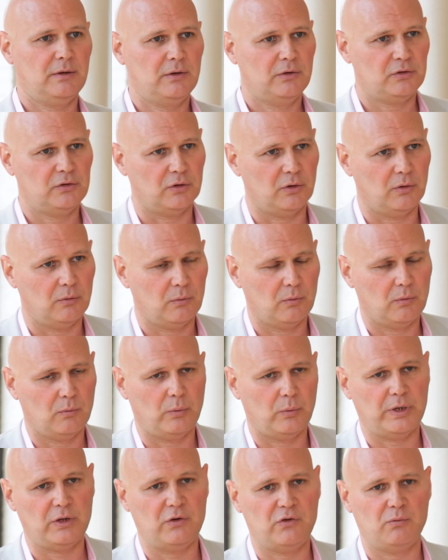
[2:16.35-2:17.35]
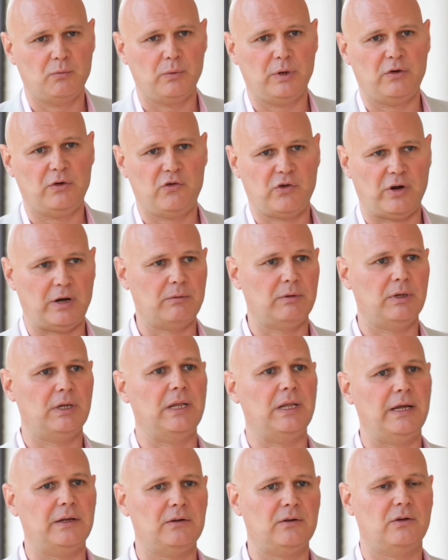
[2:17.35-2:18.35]
So we generally
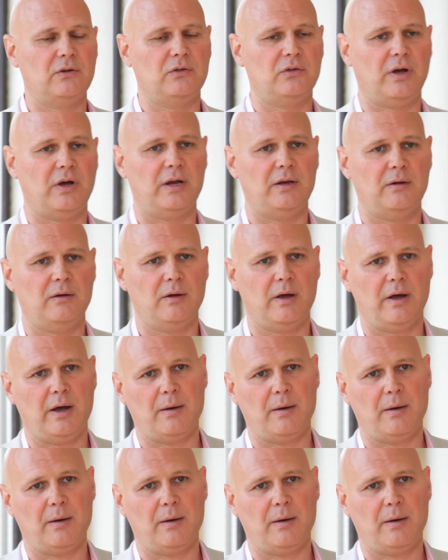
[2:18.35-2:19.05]
like to design